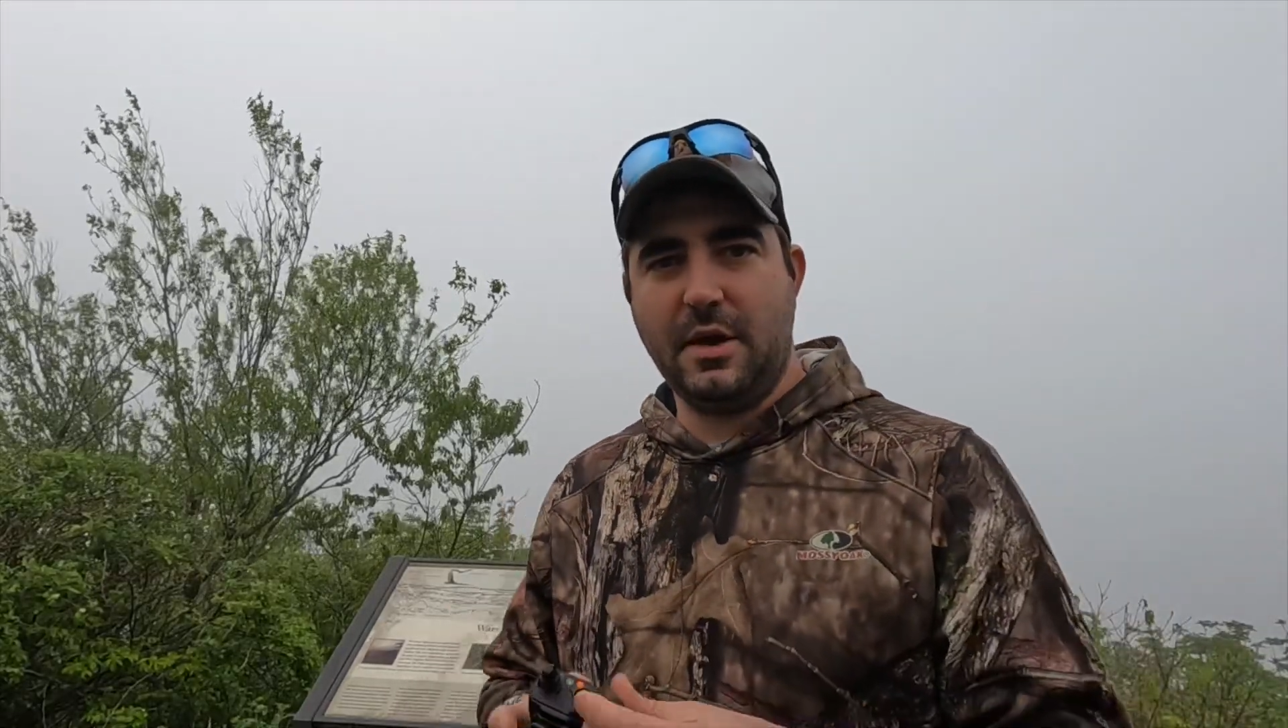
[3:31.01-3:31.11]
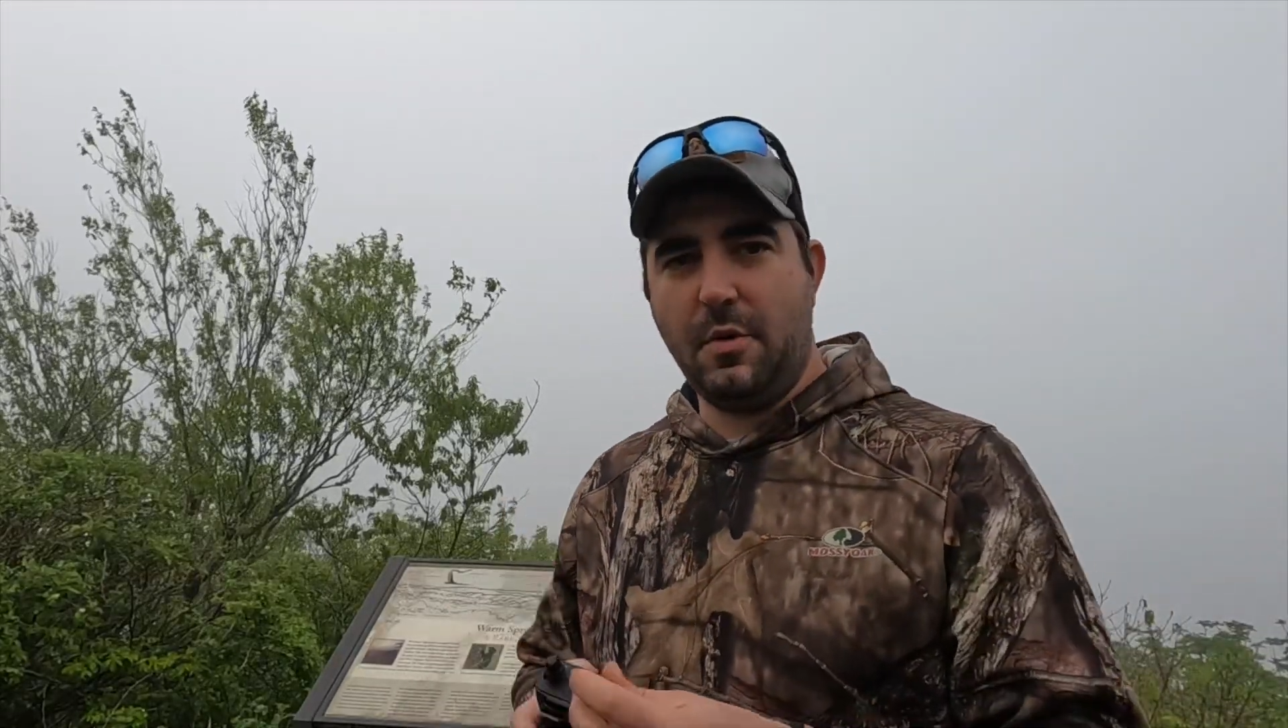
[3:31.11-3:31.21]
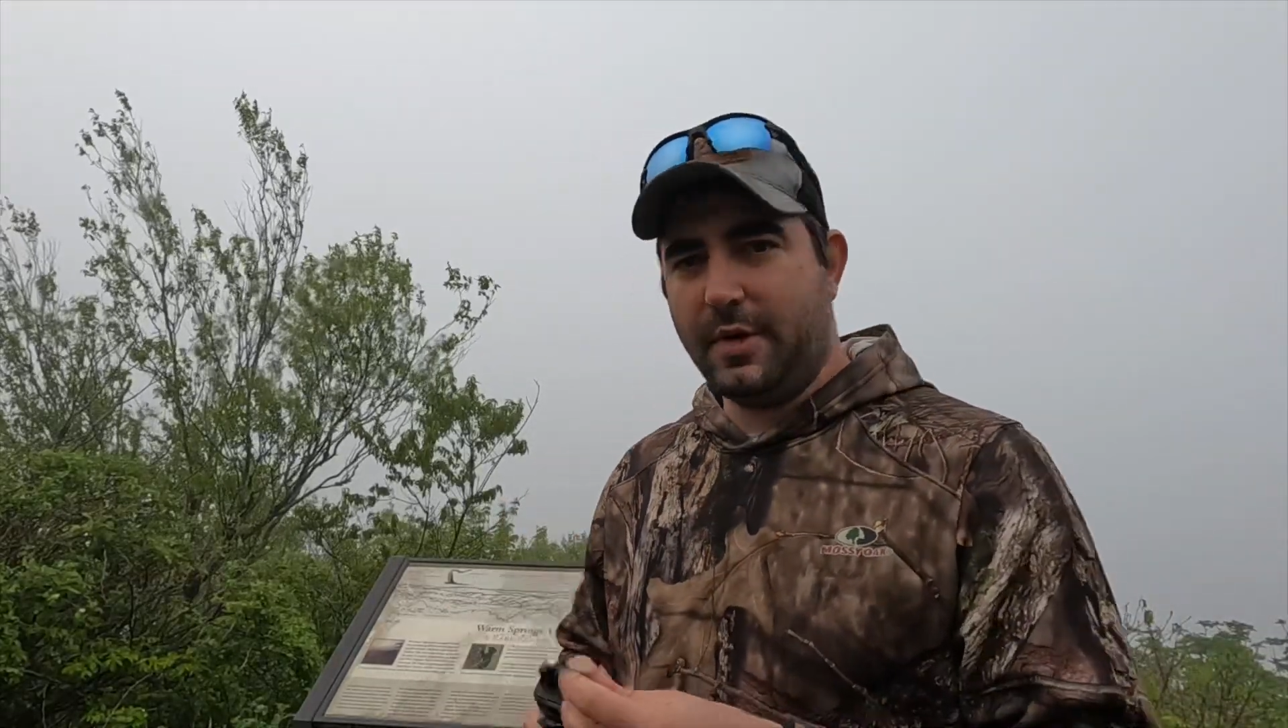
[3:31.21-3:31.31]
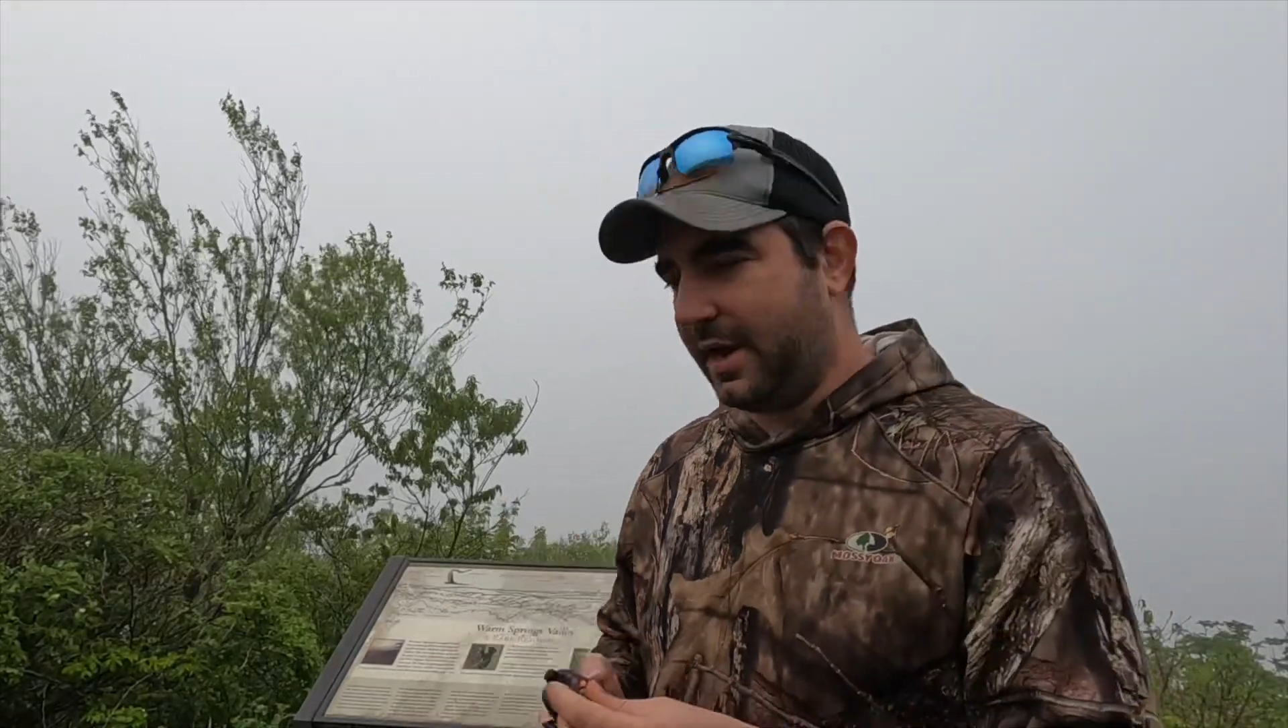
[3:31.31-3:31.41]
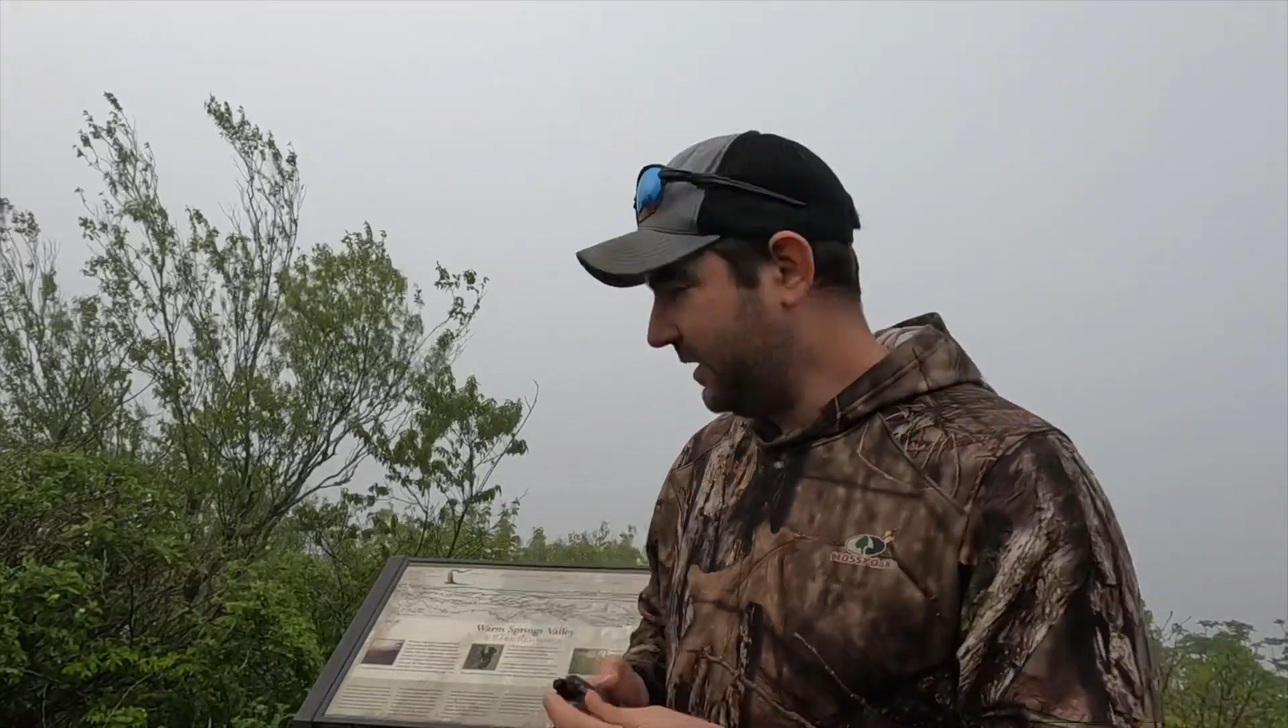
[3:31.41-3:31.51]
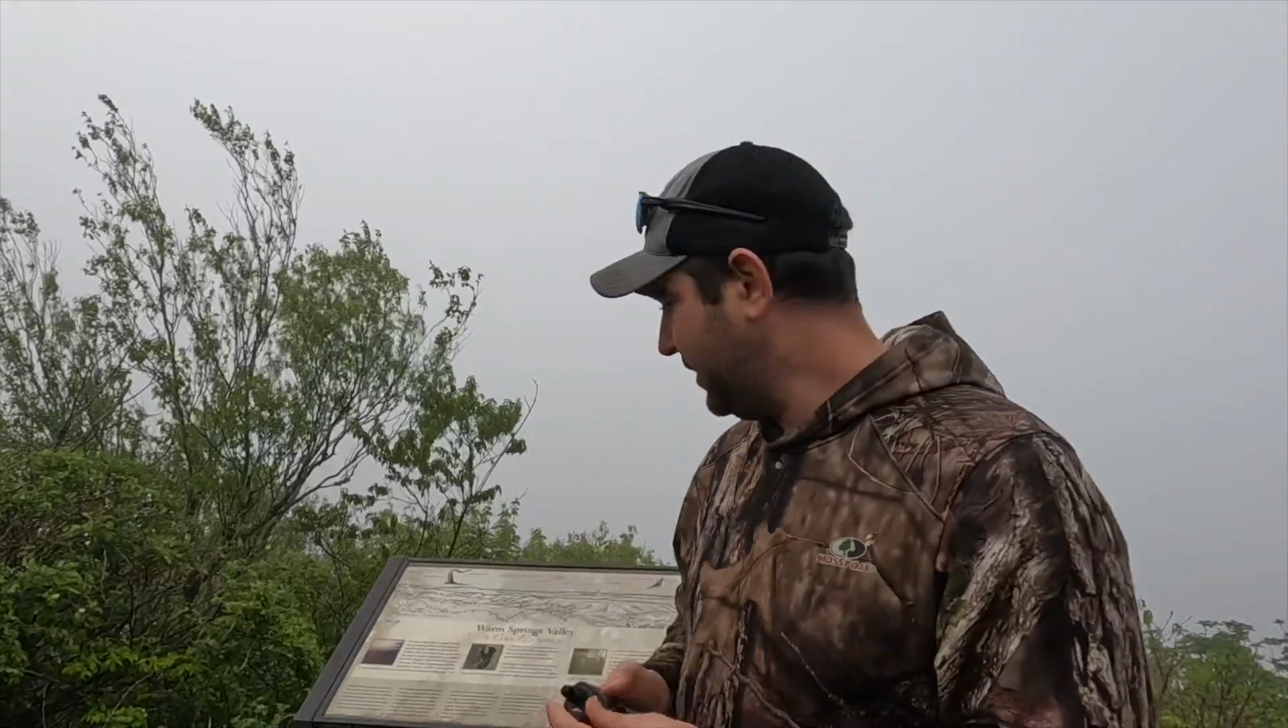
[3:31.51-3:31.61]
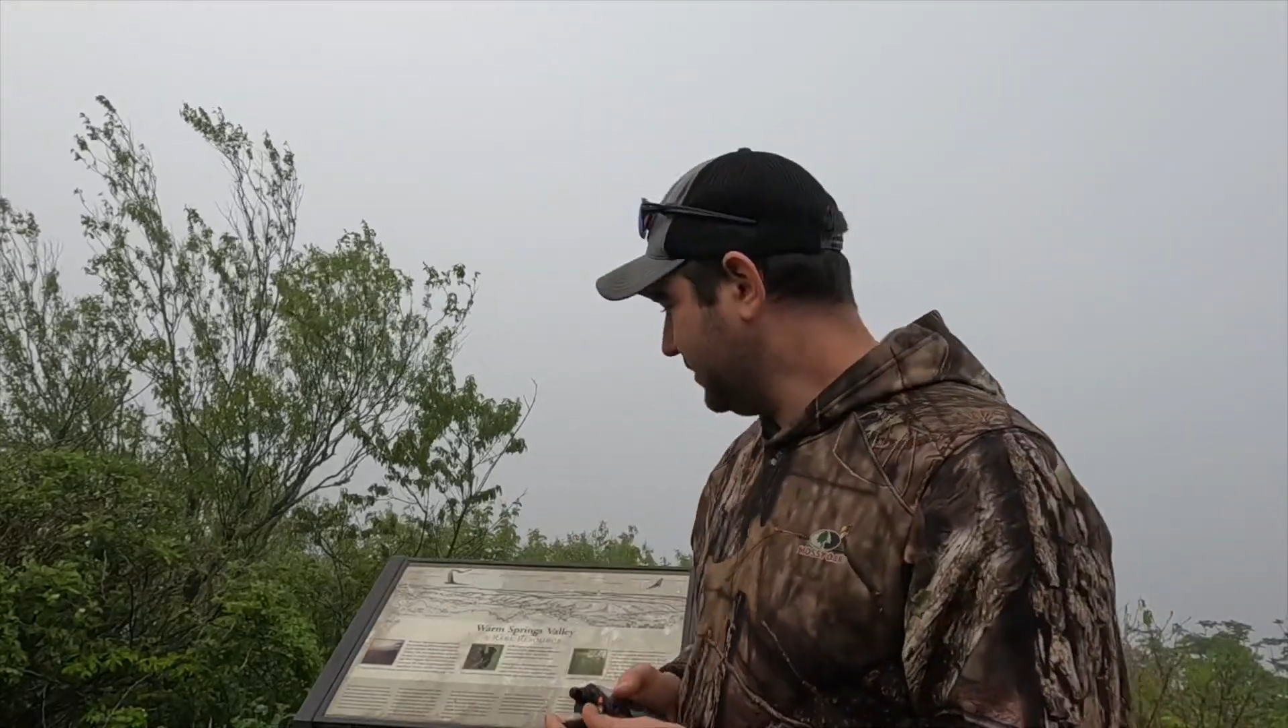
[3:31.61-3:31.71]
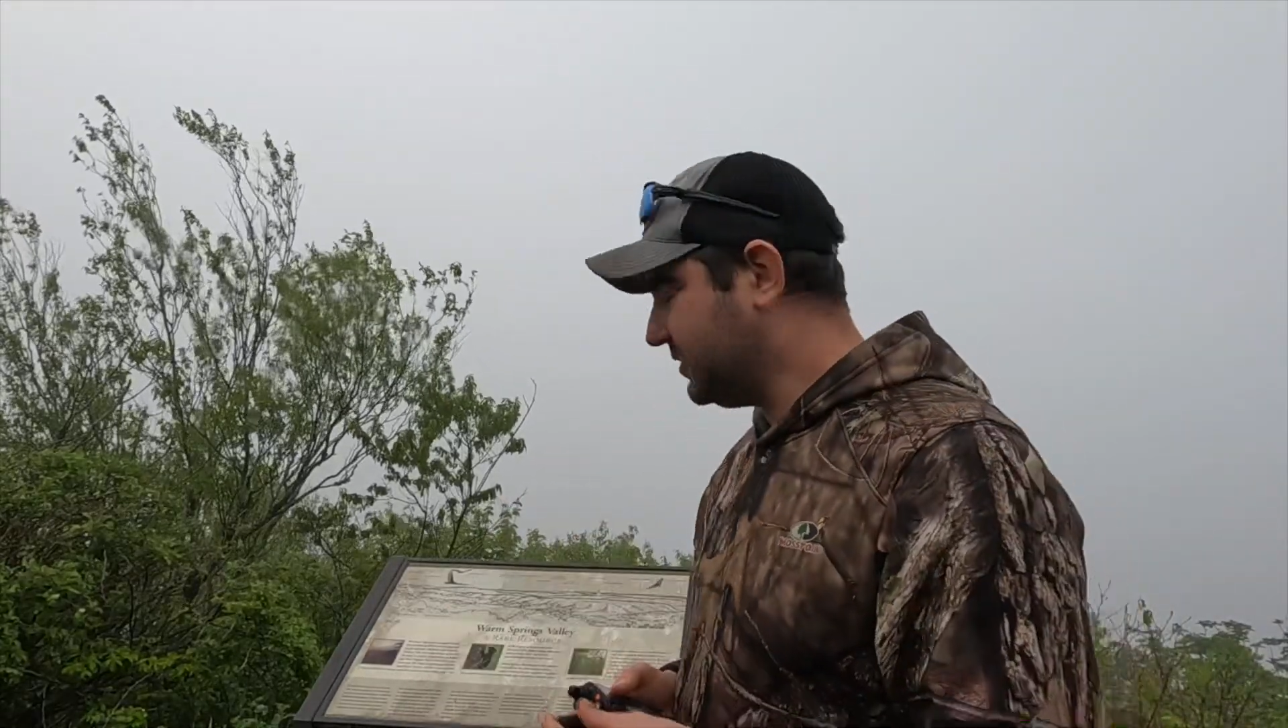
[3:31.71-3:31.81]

going out here